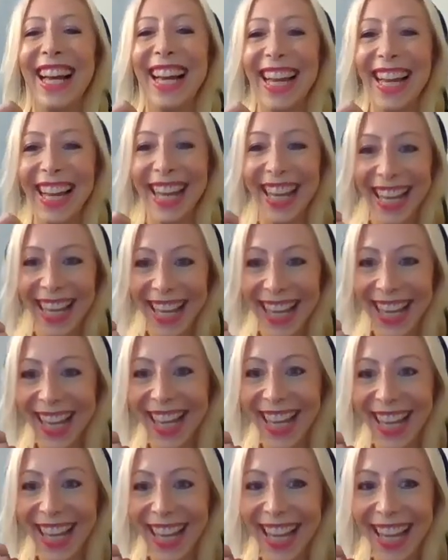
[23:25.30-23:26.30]

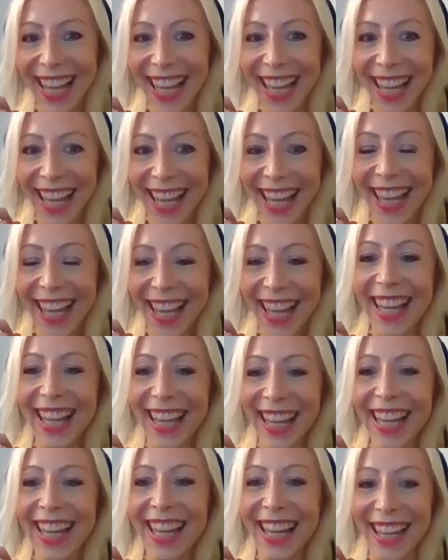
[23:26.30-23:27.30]

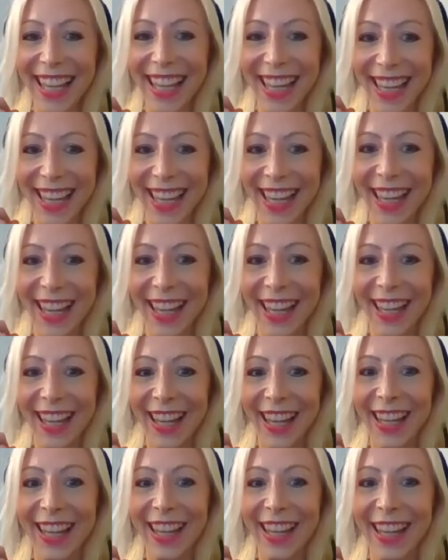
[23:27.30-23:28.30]

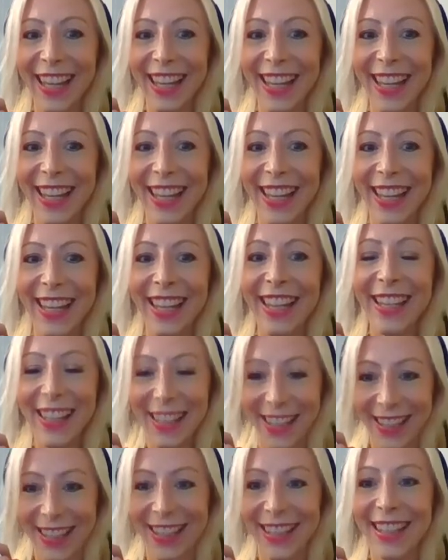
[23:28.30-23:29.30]

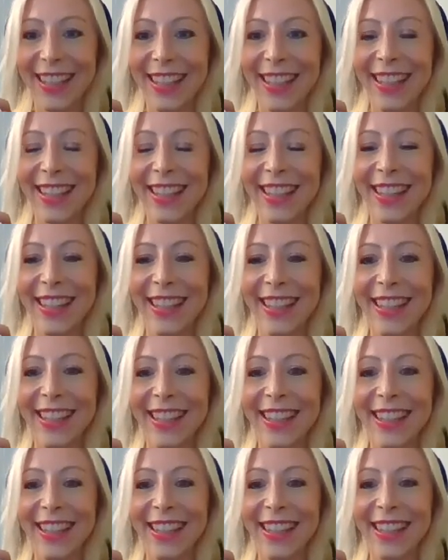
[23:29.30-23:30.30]

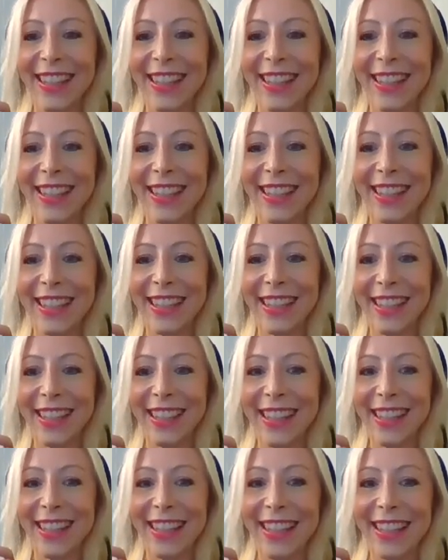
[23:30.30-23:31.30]

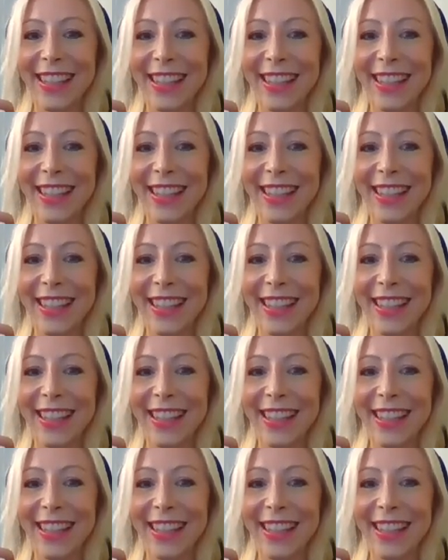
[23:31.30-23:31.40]
No words are spoken by the person on screen.